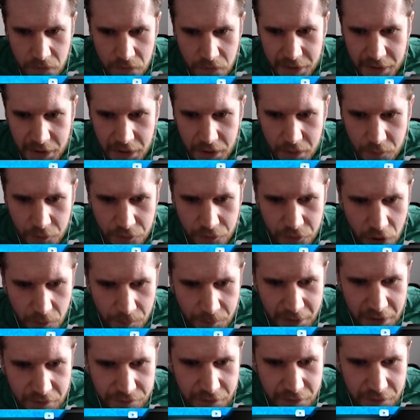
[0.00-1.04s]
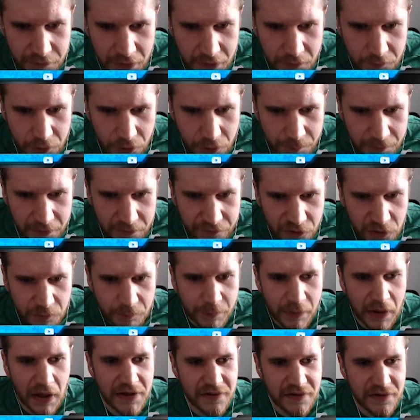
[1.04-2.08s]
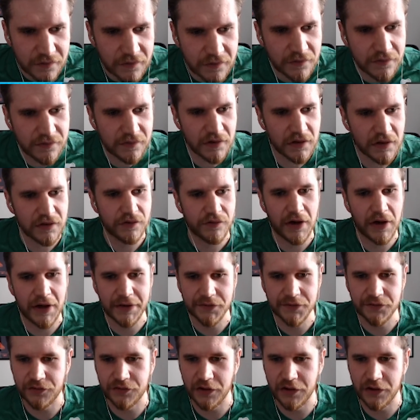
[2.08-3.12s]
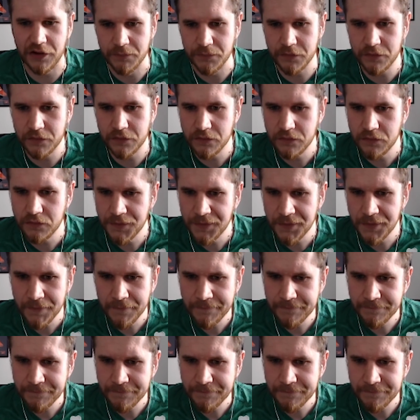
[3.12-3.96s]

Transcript: Yeah, we've got a bit of yeah, we've got a bit of complacency in the ranks, James. They're quick to